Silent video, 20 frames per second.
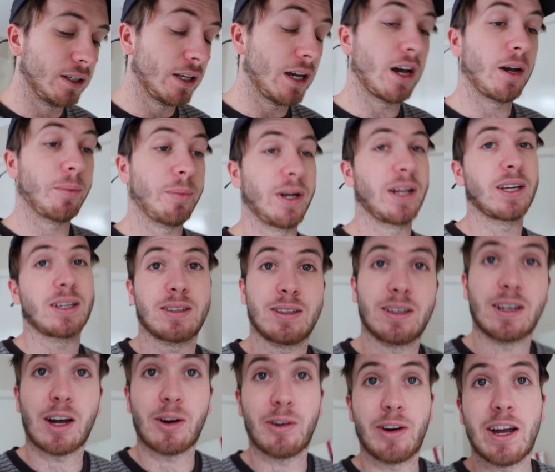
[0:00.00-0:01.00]
Yeah, I better
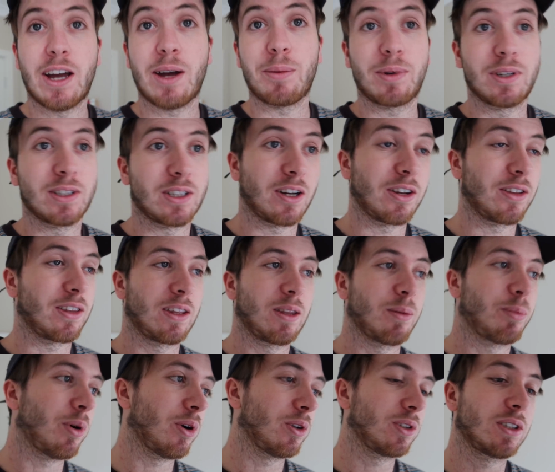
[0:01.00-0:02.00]
hurry up because I don't think
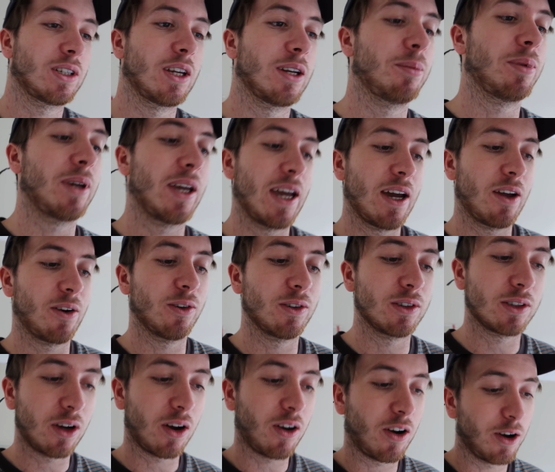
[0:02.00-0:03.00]
the pod's going to be out
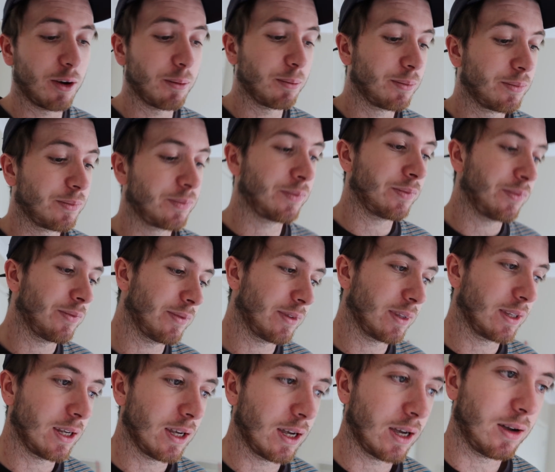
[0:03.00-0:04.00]
on time.
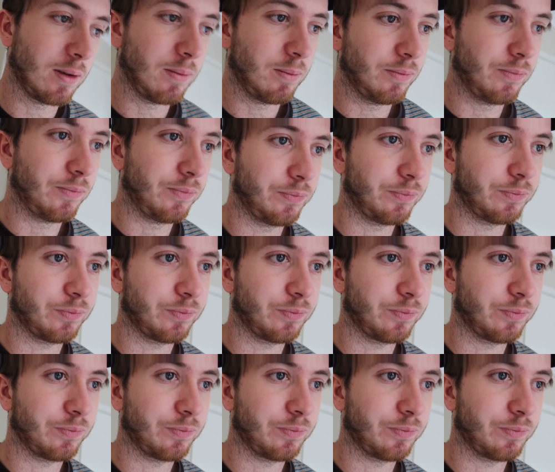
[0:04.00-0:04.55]
Um,